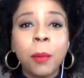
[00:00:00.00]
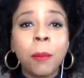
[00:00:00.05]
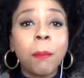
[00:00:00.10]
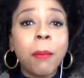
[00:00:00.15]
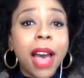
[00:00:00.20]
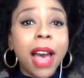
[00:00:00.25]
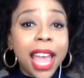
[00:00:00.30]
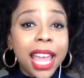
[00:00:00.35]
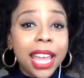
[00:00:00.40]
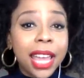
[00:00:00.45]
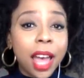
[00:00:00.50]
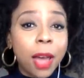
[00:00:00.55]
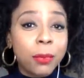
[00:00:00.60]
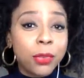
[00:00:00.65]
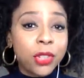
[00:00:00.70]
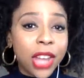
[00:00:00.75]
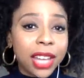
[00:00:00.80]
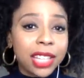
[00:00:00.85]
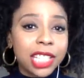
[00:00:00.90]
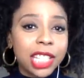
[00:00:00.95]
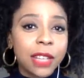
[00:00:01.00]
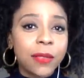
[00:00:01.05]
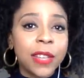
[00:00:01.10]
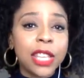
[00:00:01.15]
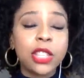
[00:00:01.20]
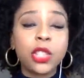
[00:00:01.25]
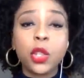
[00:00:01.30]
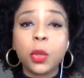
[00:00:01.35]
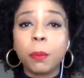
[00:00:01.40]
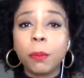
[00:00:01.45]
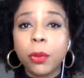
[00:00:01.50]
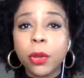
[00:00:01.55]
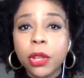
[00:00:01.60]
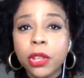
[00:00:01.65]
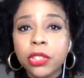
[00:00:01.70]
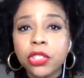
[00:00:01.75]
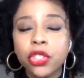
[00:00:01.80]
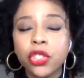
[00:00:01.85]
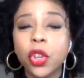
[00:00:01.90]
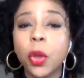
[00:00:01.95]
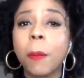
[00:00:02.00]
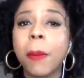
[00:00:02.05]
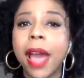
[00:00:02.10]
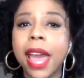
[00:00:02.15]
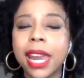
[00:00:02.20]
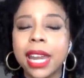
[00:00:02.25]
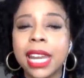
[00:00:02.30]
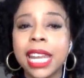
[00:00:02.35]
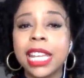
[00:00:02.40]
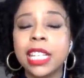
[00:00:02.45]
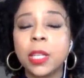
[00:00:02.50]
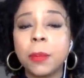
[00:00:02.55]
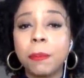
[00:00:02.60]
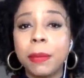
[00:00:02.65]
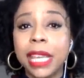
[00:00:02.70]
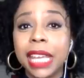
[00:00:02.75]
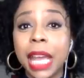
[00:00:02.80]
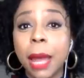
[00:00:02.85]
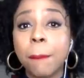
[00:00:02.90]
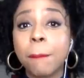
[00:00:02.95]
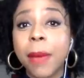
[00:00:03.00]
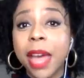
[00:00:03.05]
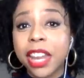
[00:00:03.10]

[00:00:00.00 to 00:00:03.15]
My objective is to push Joe Biden into being a